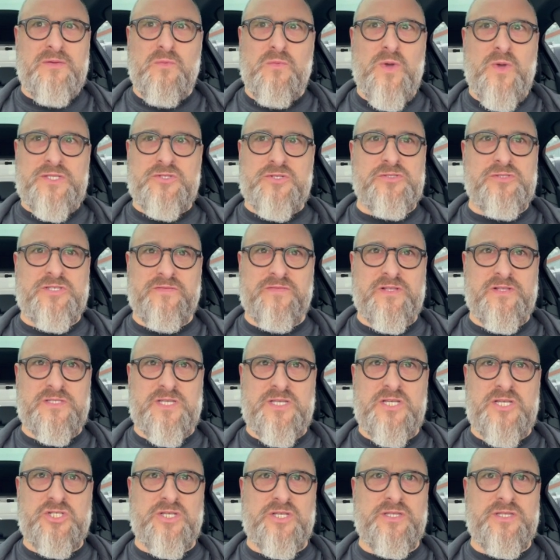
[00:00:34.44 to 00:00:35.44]
in Western
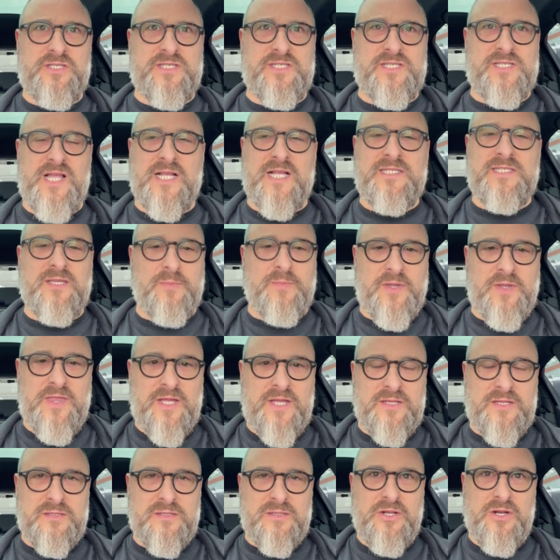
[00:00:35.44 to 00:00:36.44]
civilization. This is not something
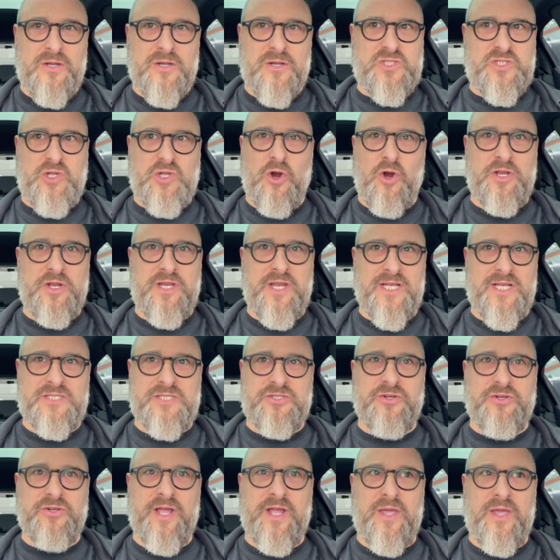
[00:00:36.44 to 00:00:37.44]
that, started
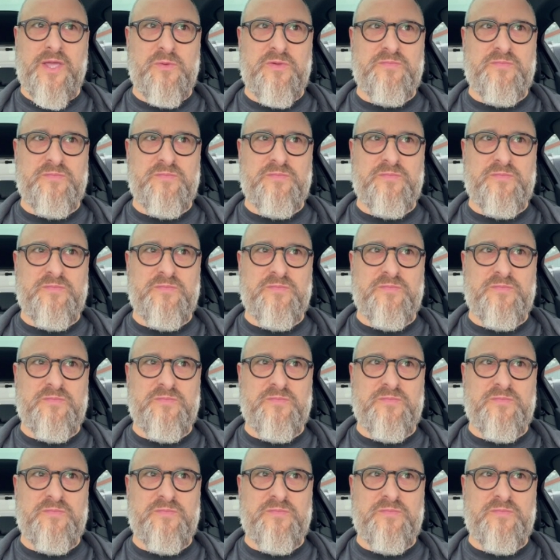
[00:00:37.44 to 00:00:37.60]
yesterday.